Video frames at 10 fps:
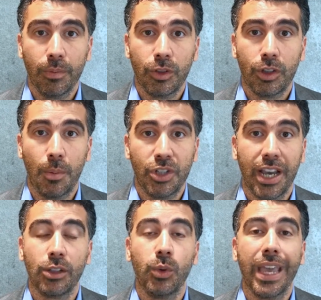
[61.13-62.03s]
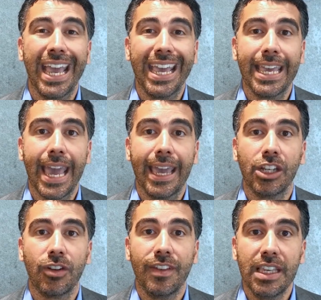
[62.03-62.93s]
subject to
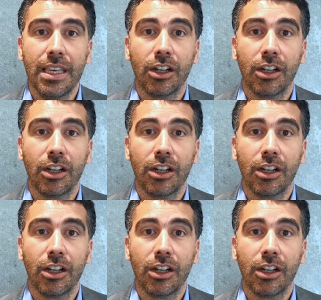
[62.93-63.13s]
AHV